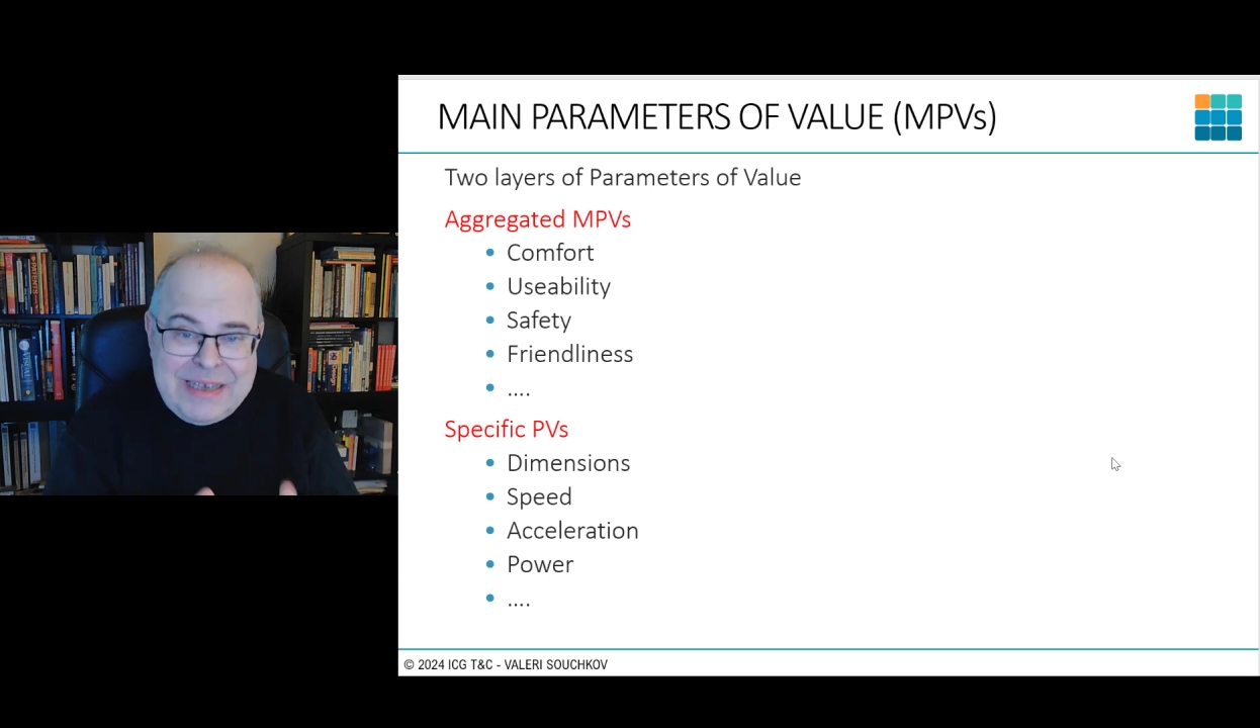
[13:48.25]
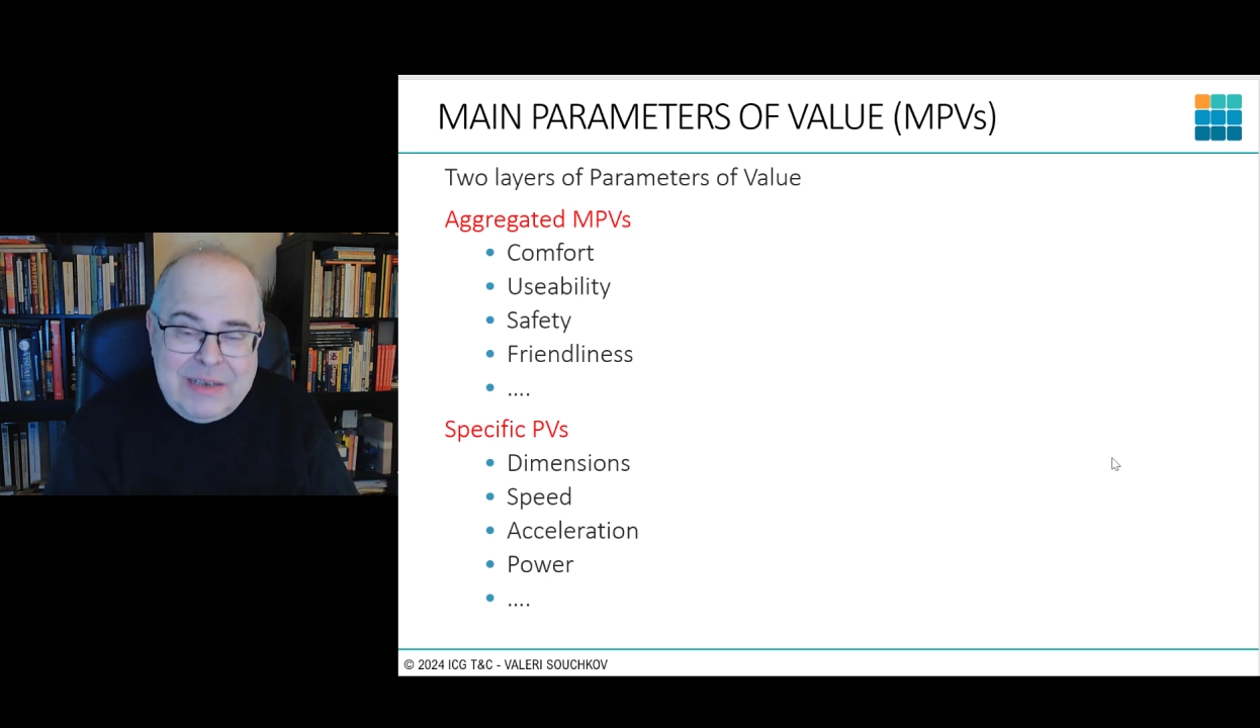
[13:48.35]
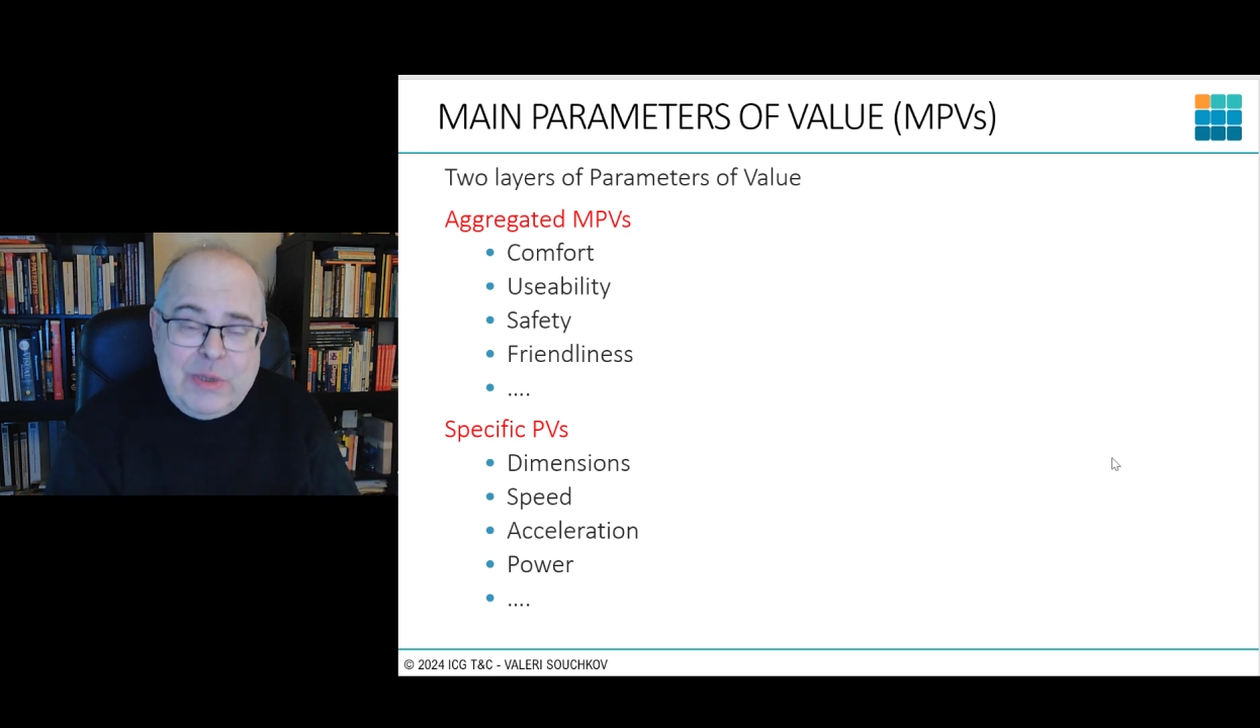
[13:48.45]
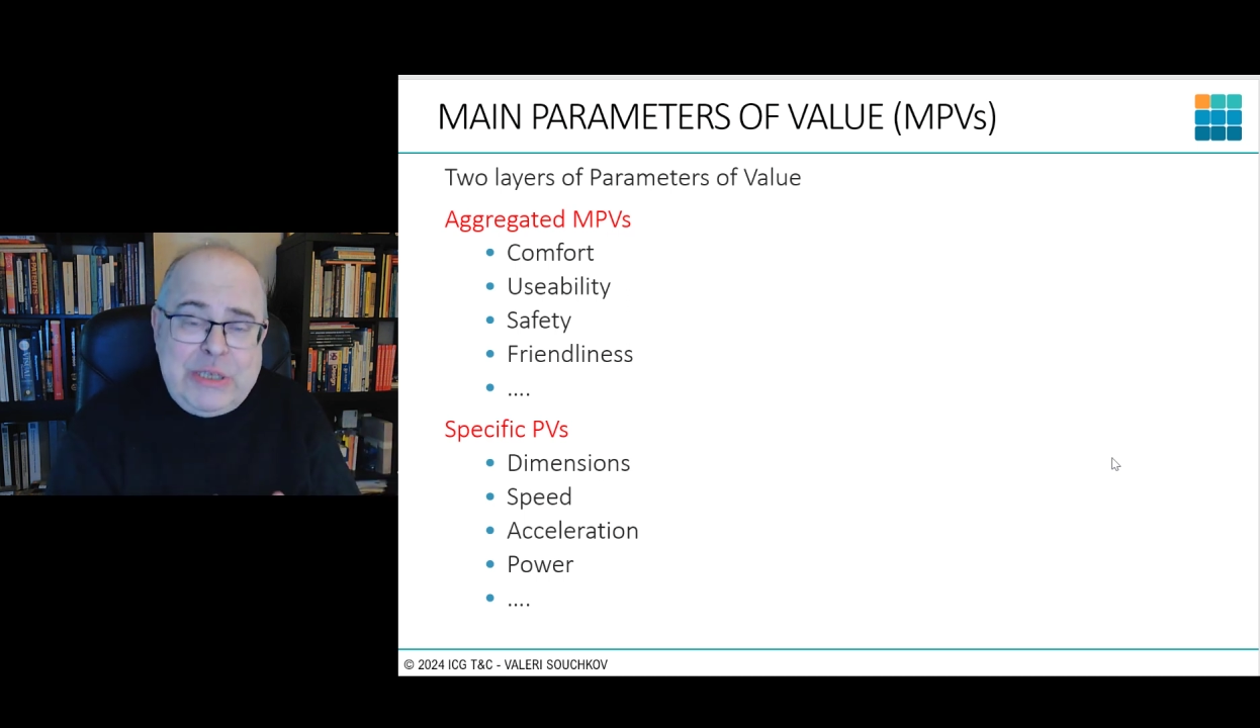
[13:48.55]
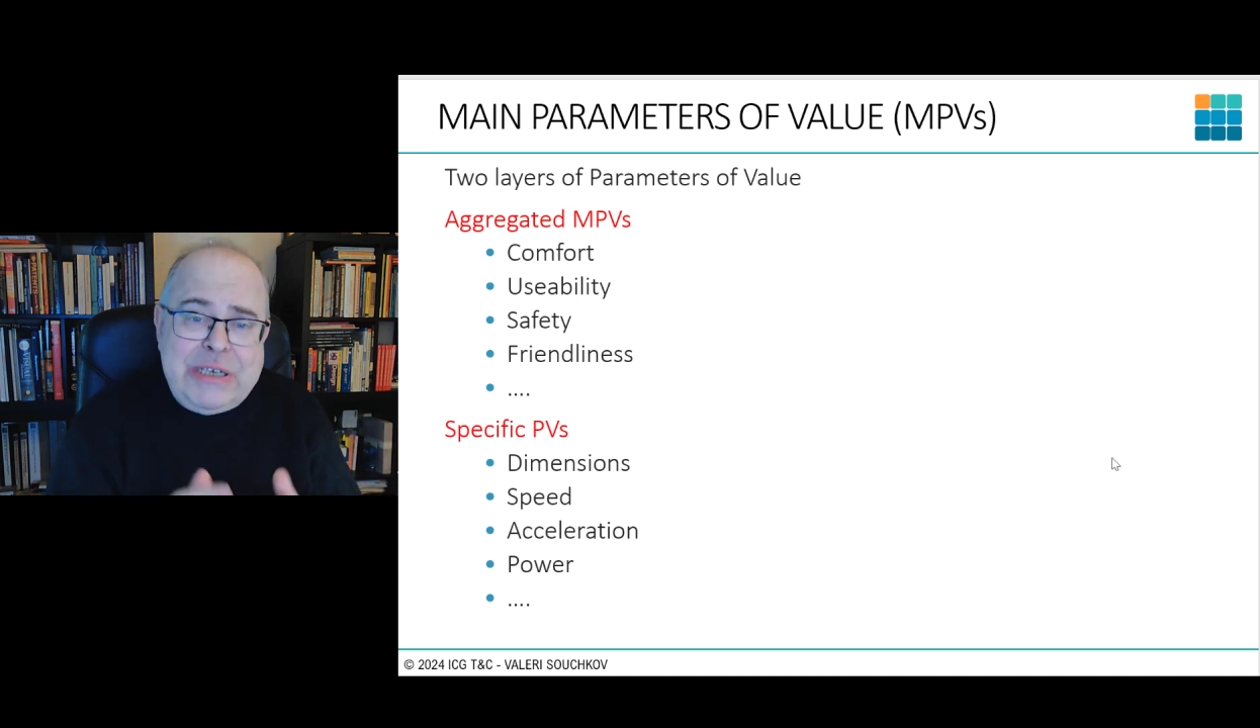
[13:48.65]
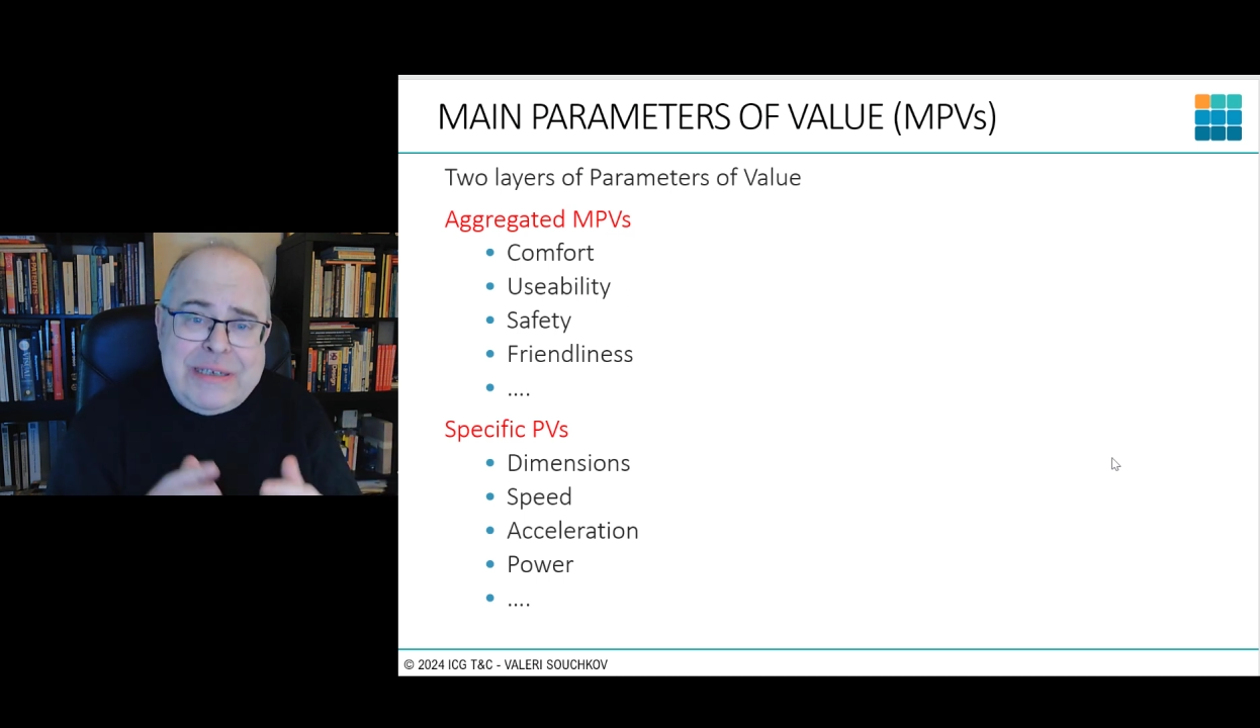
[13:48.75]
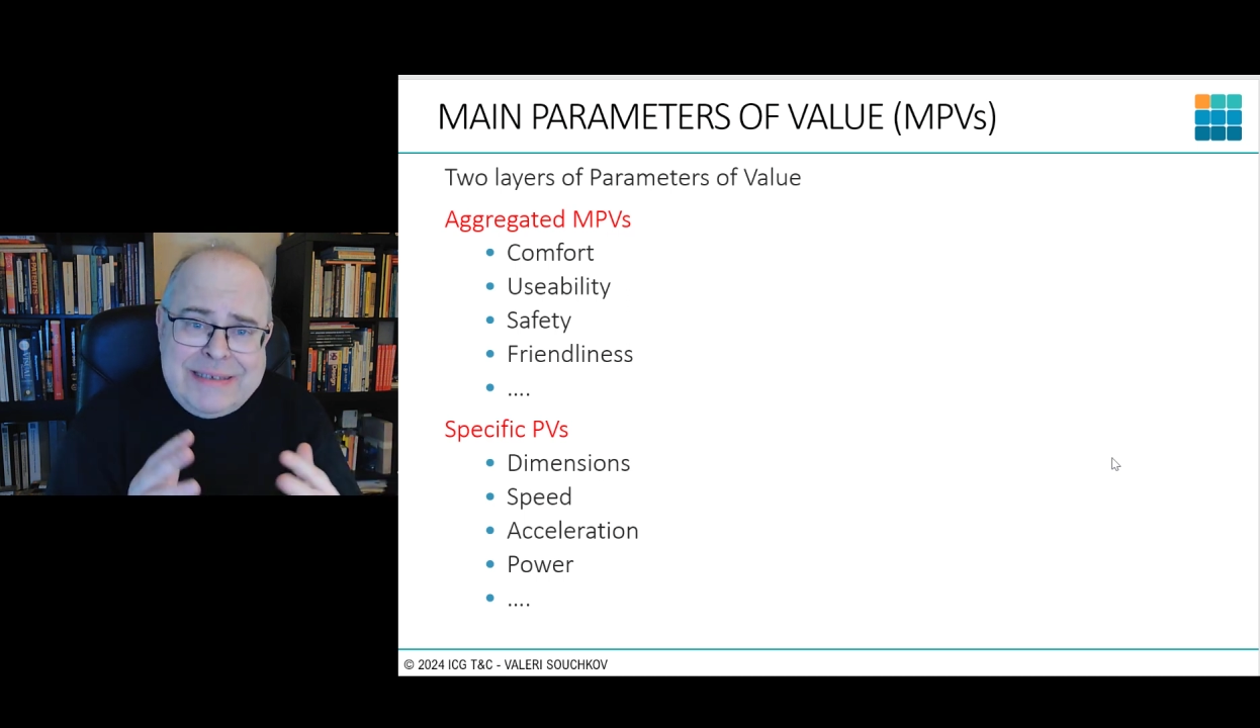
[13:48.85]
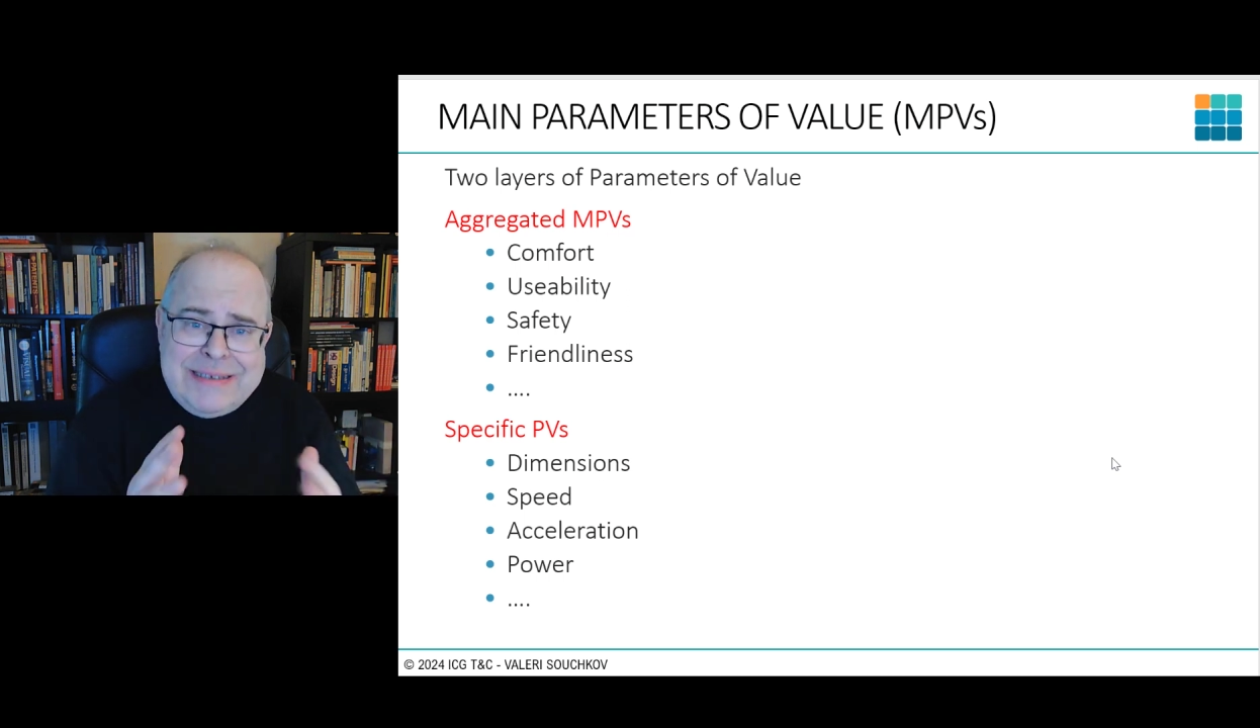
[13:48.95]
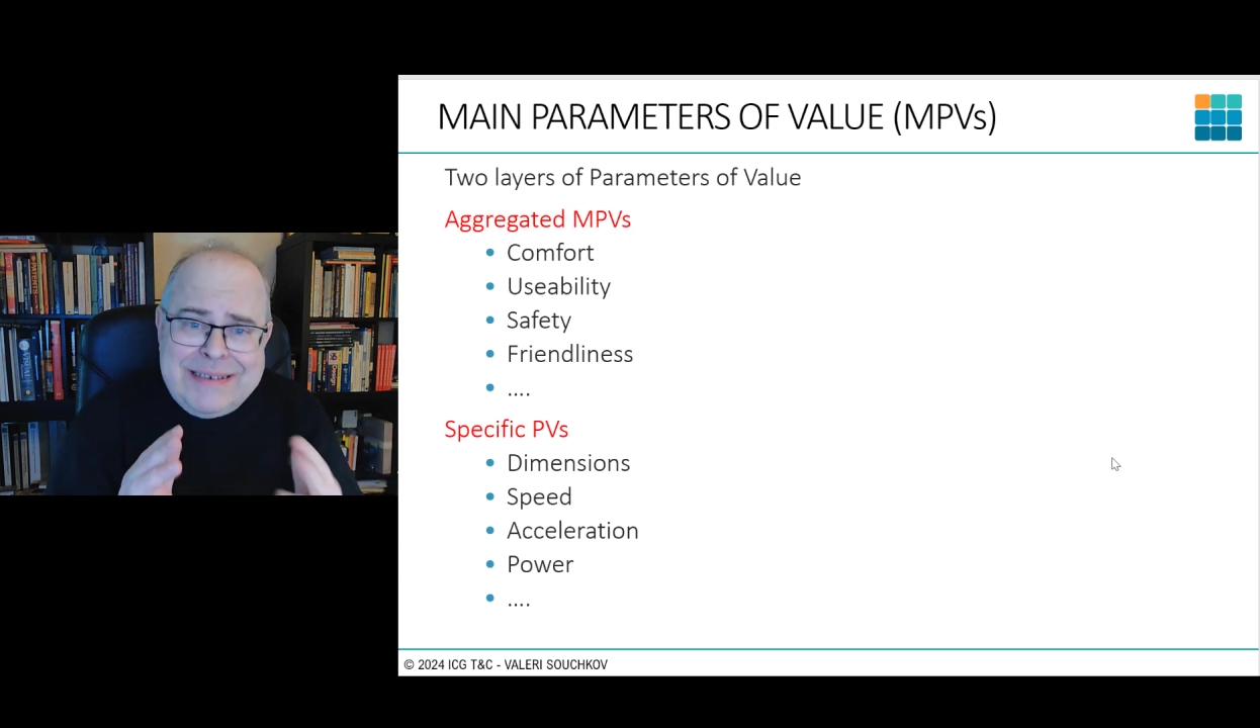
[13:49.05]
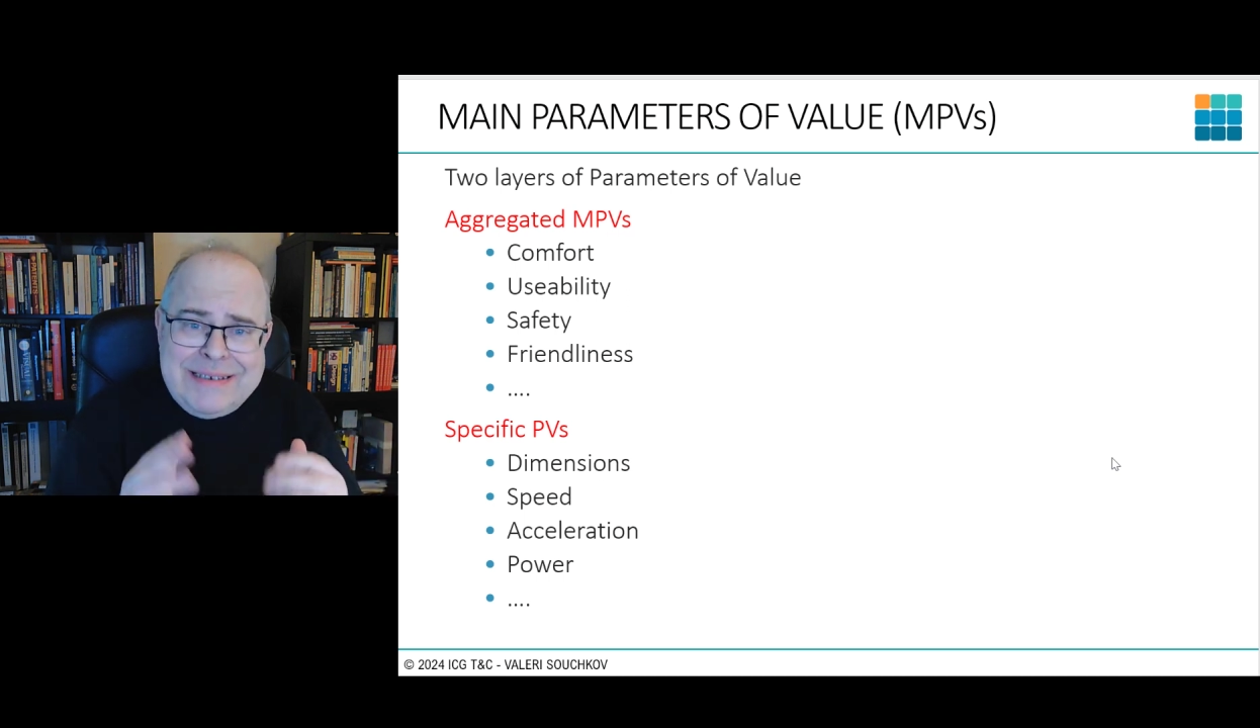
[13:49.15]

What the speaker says: which is